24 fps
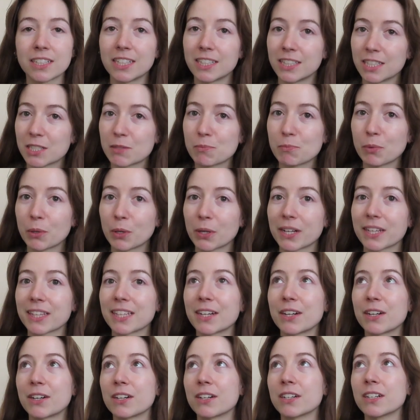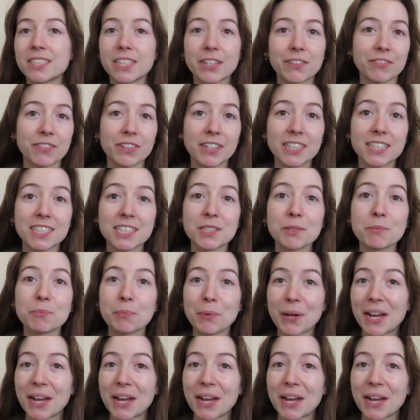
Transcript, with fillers: in this book that are different,